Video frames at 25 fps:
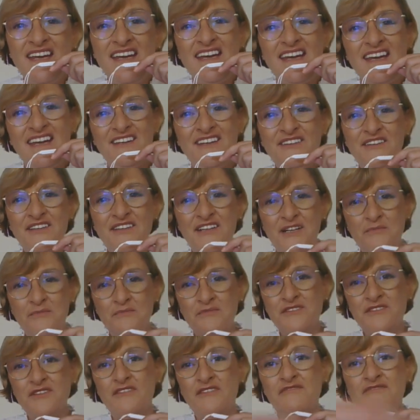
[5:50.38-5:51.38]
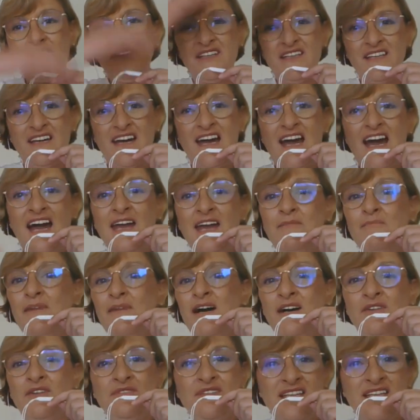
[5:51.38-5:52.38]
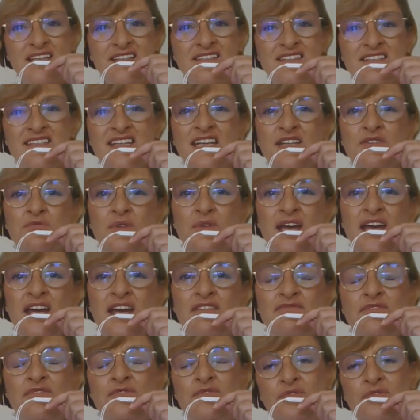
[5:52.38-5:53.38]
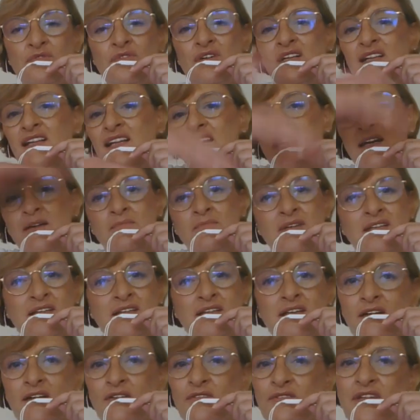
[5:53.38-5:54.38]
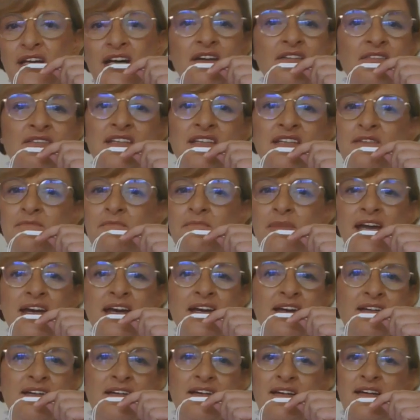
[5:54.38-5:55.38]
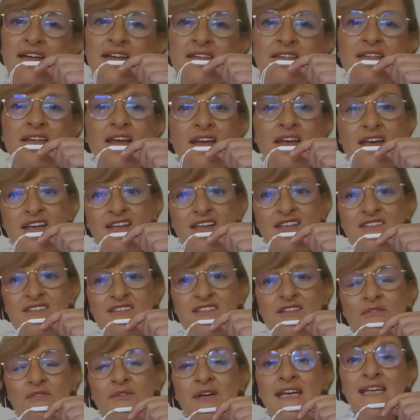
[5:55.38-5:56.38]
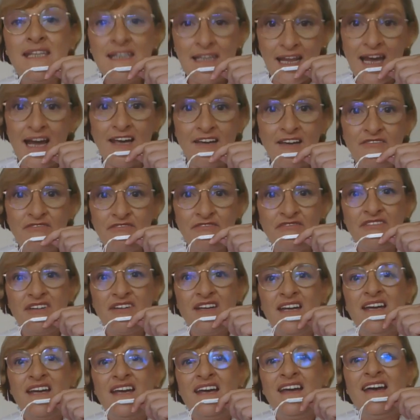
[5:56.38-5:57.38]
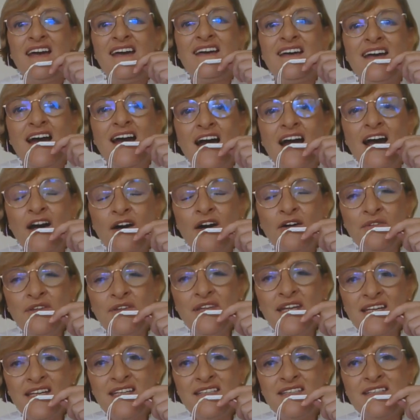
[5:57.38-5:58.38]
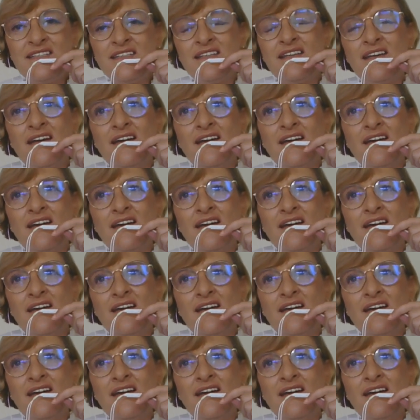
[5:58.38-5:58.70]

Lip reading: in terms of the high mountains that we have to climb and go down and back. And so in life, how does